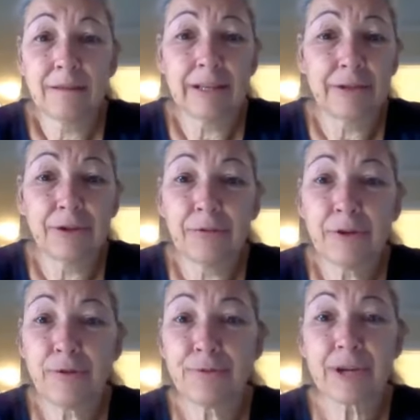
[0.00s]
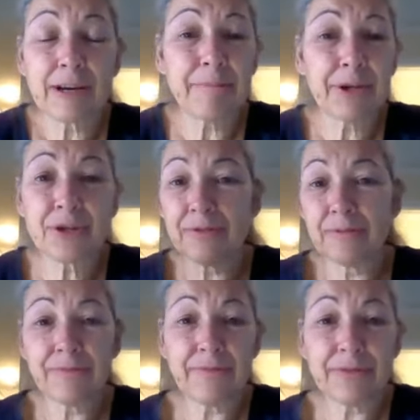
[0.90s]
don't know. Hugh's got a bunch
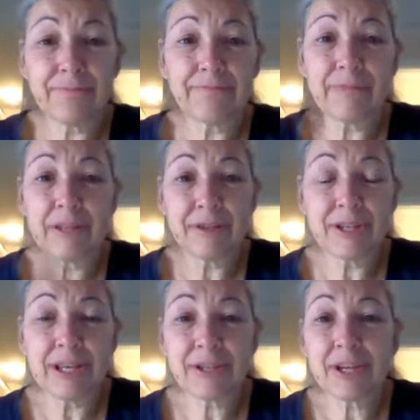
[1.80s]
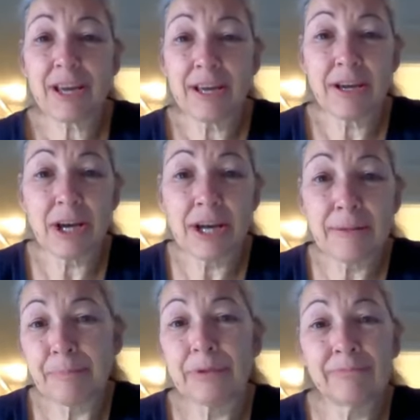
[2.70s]
of things he has to hang
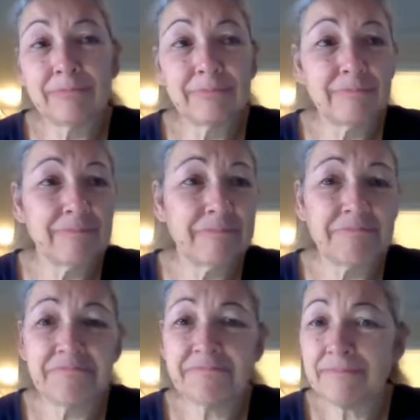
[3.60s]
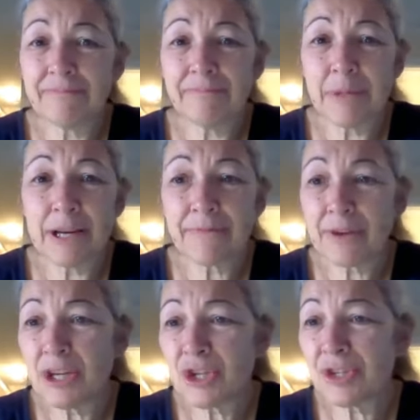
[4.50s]
up and
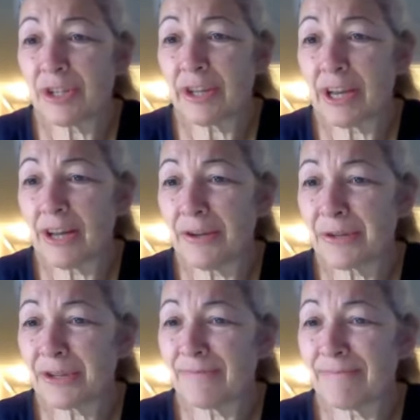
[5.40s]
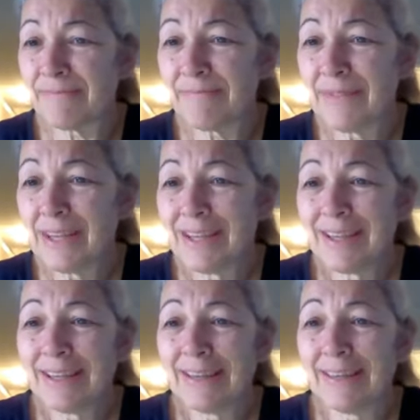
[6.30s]
modifications to the house. And
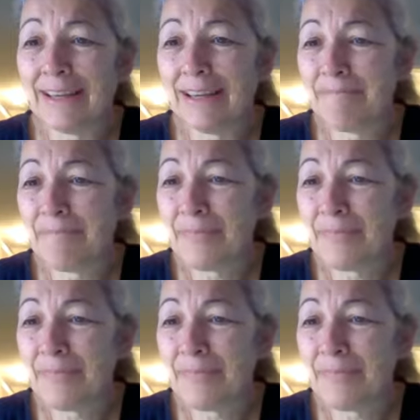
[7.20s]
yeah.